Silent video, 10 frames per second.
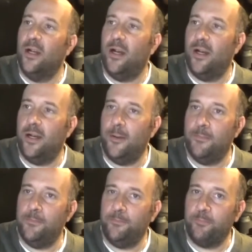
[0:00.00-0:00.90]

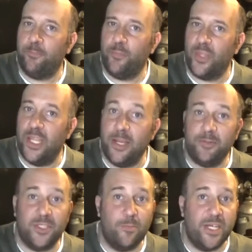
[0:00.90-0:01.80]
Um,
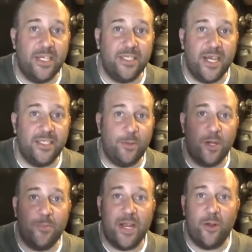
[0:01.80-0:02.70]
if somebody decides they
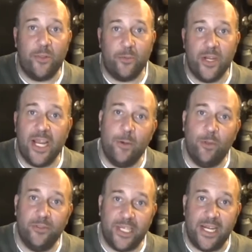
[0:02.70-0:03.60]
want to buy all three, I
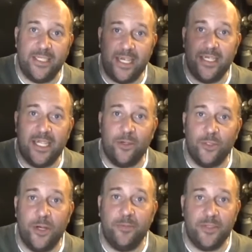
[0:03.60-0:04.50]
will take
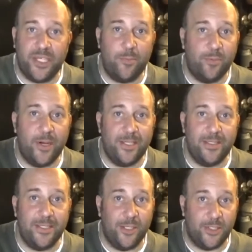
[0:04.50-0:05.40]
$10 off the set price
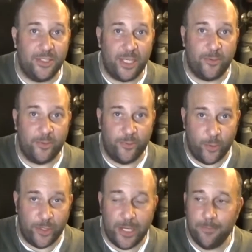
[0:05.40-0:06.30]
and sell the set for
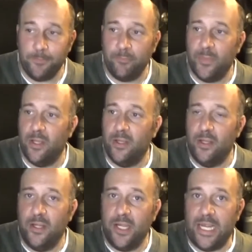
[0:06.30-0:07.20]
40.
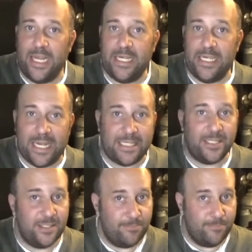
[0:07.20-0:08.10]
And
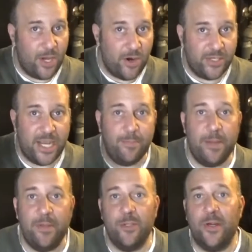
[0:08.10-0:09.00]
yes, hard time
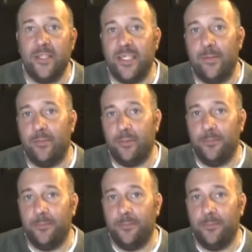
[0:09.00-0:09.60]
keeping them on the table.